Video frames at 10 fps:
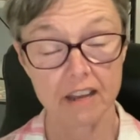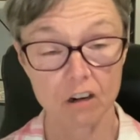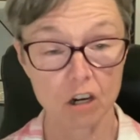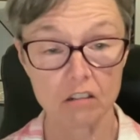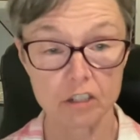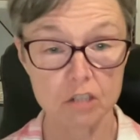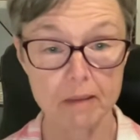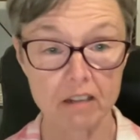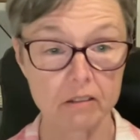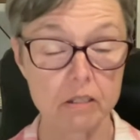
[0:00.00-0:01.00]
that cartilage
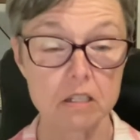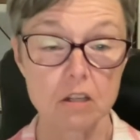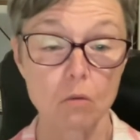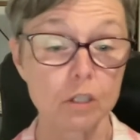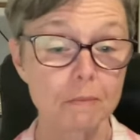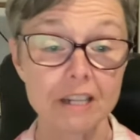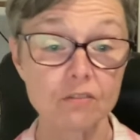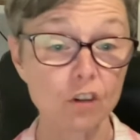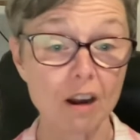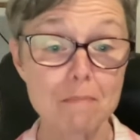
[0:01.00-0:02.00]
melts, which
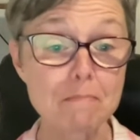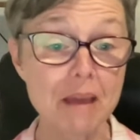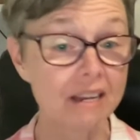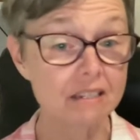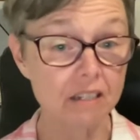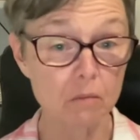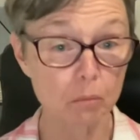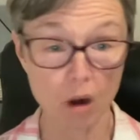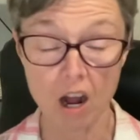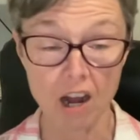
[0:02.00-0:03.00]
makes for
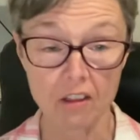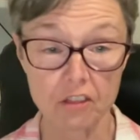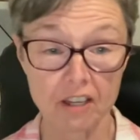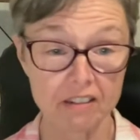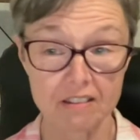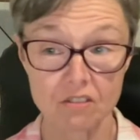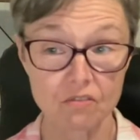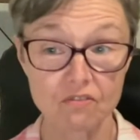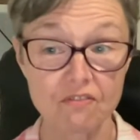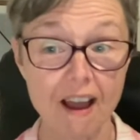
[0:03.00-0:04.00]
amazing broth. That
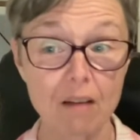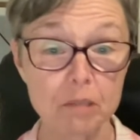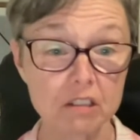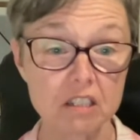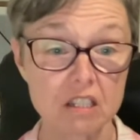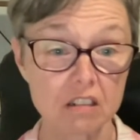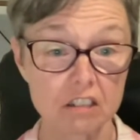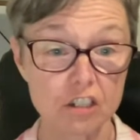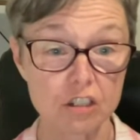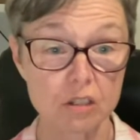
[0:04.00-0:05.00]
is fabulous,
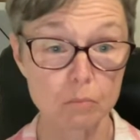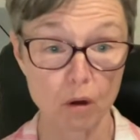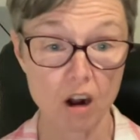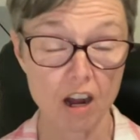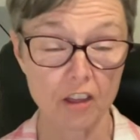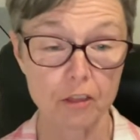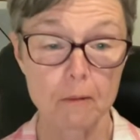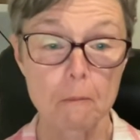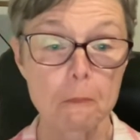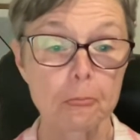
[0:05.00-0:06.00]
delicious broth.
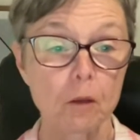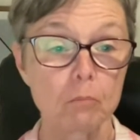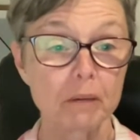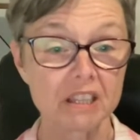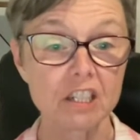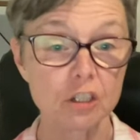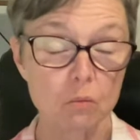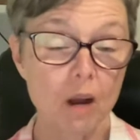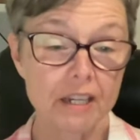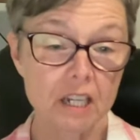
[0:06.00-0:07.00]
But then
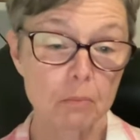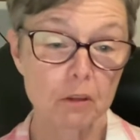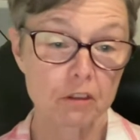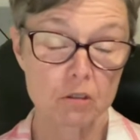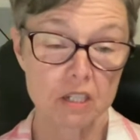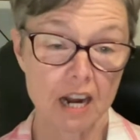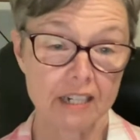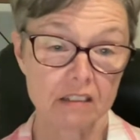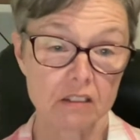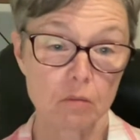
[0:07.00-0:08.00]
you wind up with those
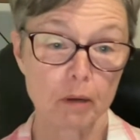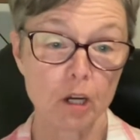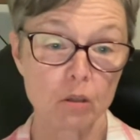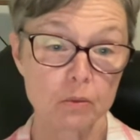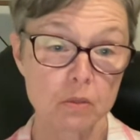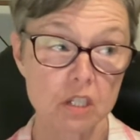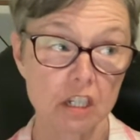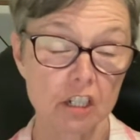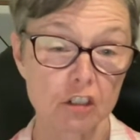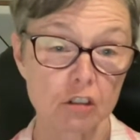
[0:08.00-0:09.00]
tiny little bones
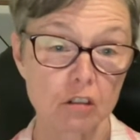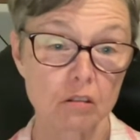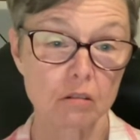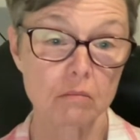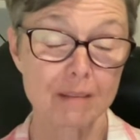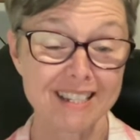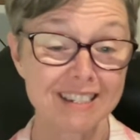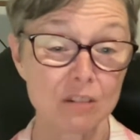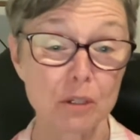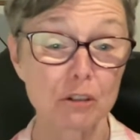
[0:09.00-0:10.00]
in your
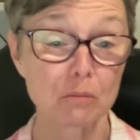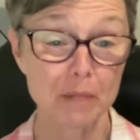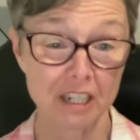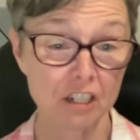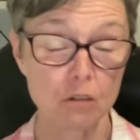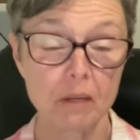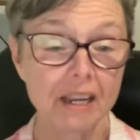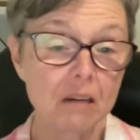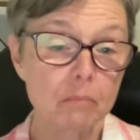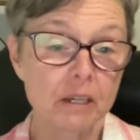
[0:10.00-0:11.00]
mixed in with your meat. You
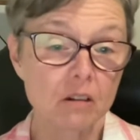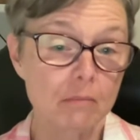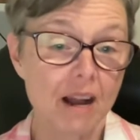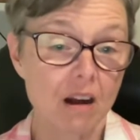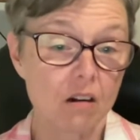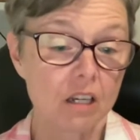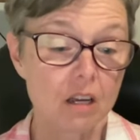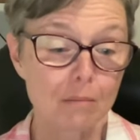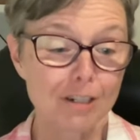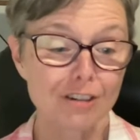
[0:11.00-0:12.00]
can't pick them out
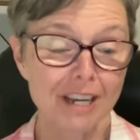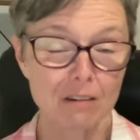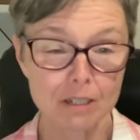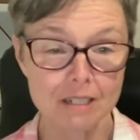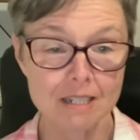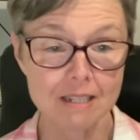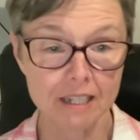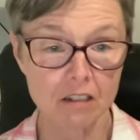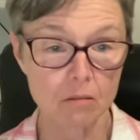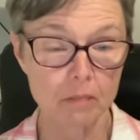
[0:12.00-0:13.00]
because you can't really
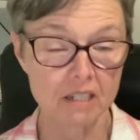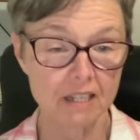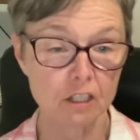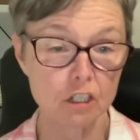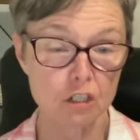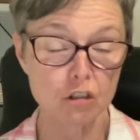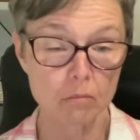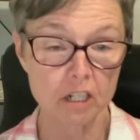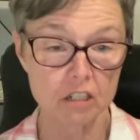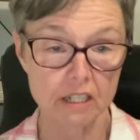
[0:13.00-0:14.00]
see them because they look
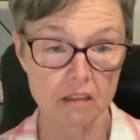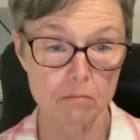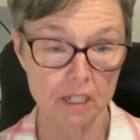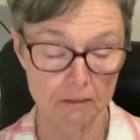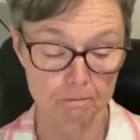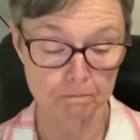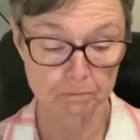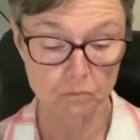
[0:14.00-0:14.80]
so much like the meat.